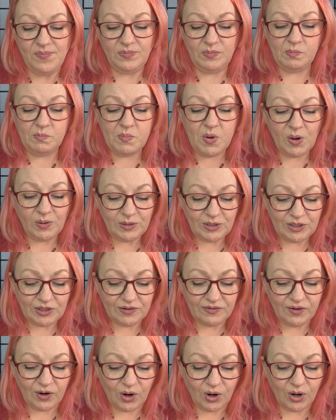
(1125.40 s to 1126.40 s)
Most
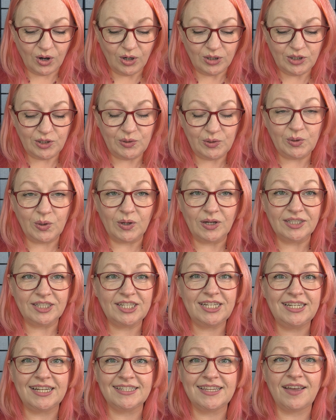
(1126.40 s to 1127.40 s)
of her tutorials,
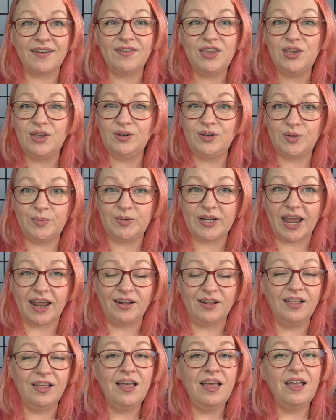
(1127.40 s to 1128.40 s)
she does have a YouTube
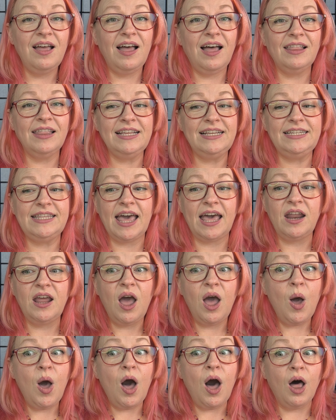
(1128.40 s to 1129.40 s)
channel. I'll link to that.
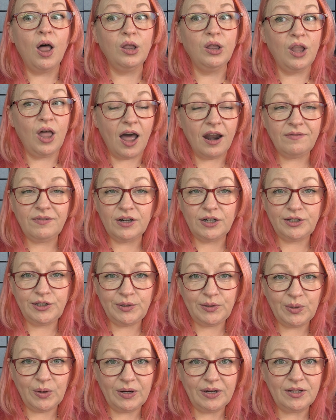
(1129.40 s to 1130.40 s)
A lot of her
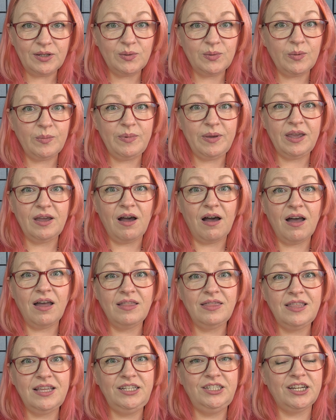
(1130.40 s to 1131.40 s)
tutorials will be
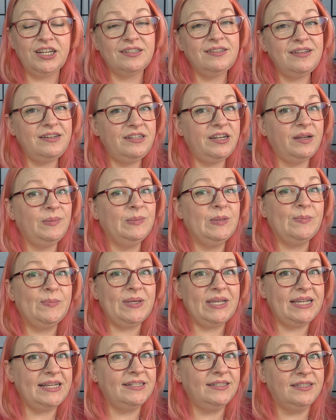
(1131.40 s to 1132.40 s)
on the Jessie James
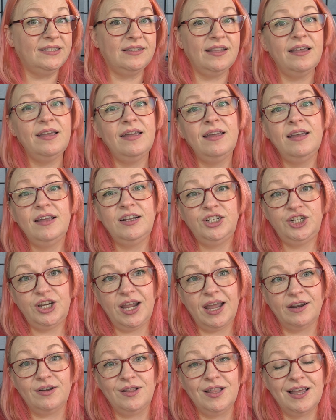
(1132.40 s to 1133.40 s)
Beads
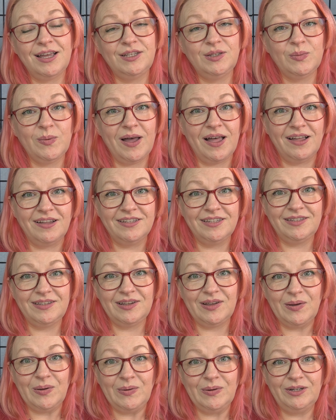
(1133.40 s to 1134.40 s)
channel as well.
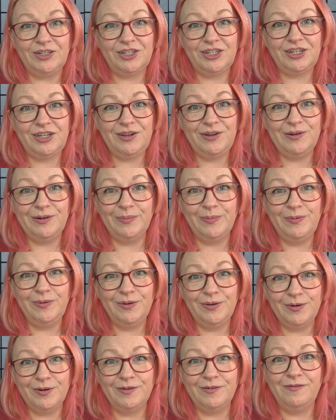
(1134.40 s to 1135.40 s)
So
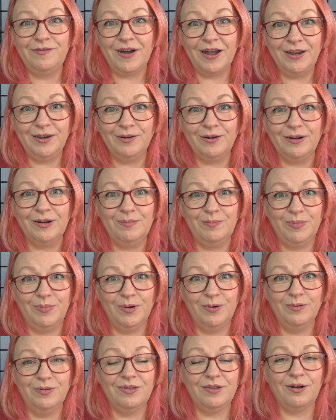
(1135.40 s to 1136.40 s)
you could find her in
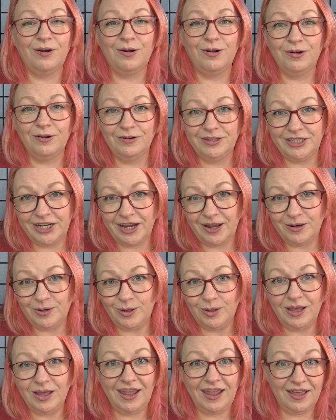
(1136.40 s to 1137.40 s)
both her
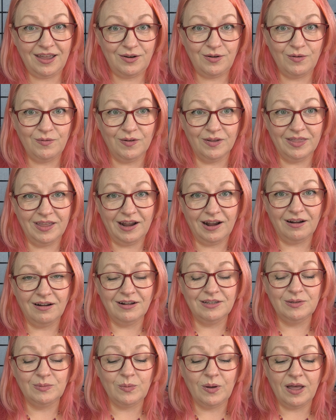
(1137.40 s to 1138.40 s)
channel and over there
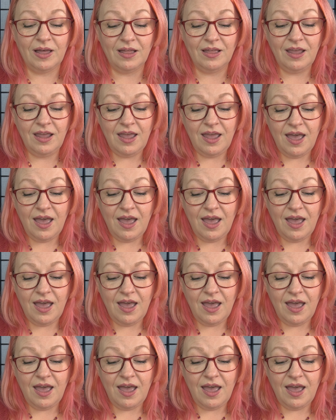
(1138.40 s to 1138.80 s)
as well.